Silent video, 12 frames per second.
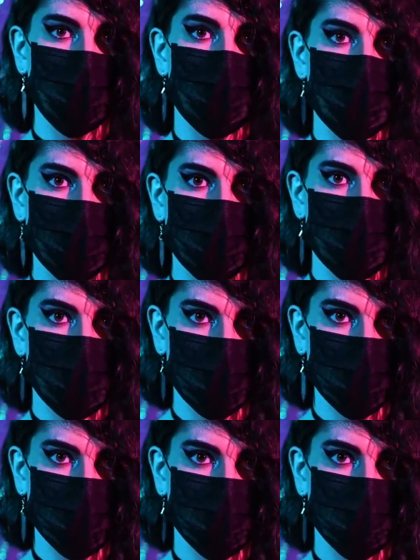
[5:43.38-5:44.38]
a daily
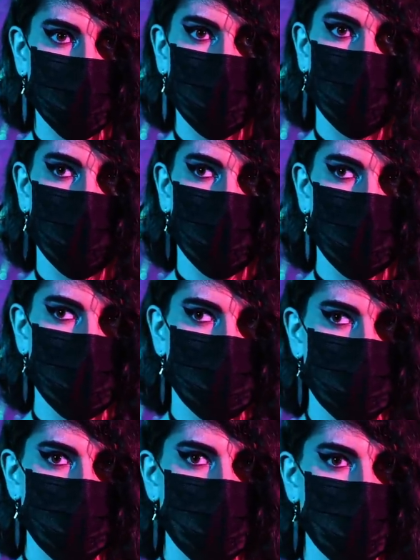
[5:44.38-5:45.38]
skill. This
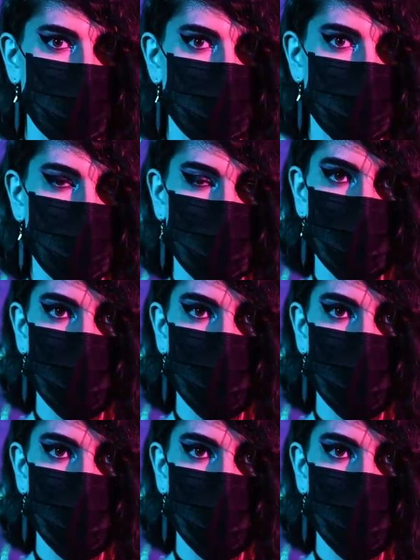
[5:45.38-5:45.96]
should come just as